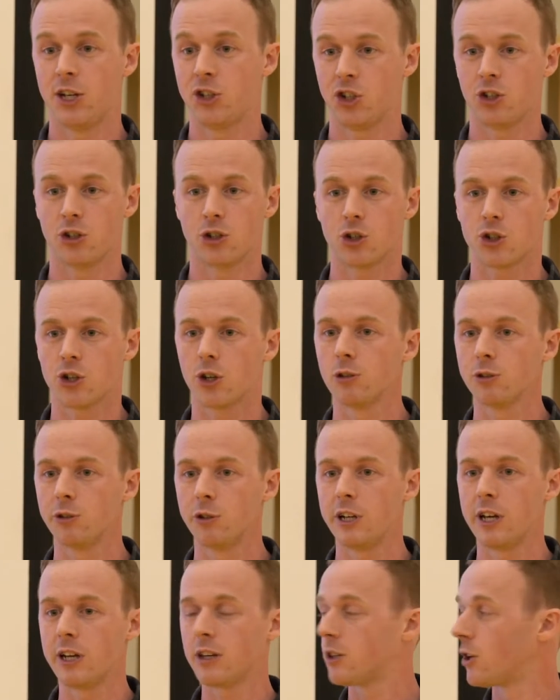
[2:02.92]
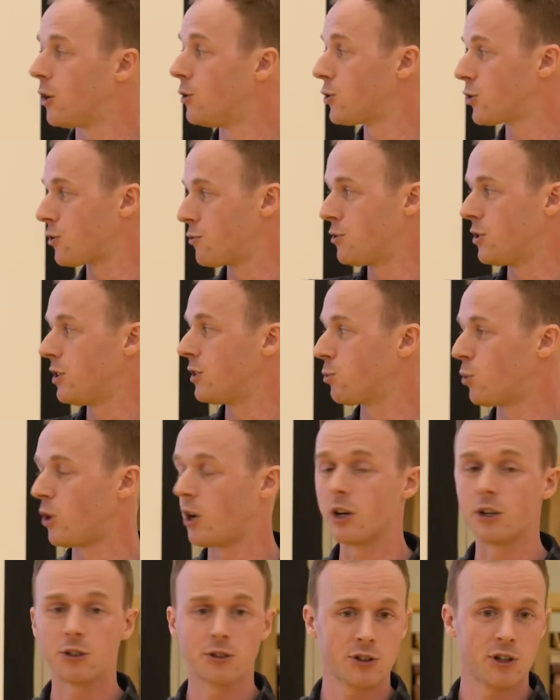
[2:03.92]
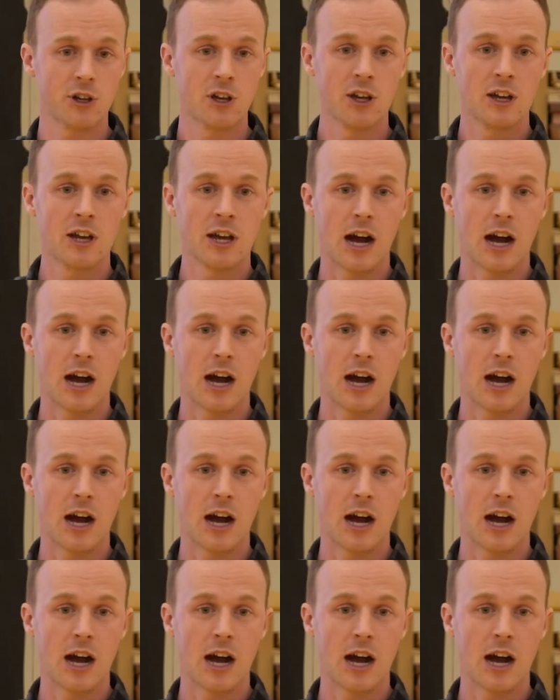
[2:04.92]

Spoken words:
engine control unit goes through these wires.